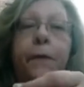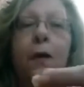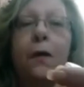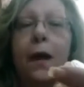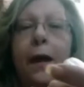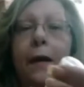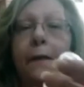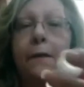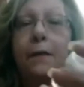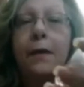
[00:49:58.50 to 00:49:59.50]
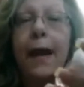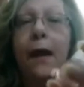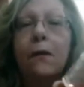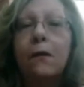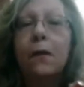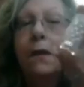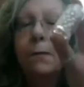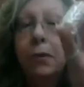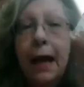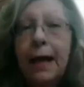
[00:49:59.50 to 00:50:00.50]
Okay, now,
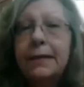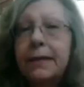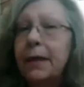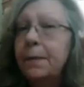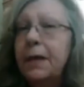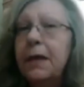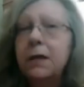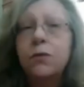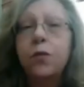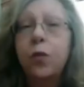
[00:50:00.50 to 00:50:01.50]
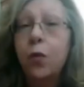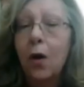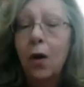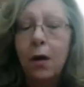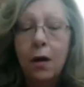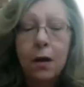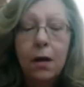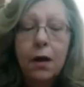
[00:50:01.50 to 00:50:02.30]
plastic beads work.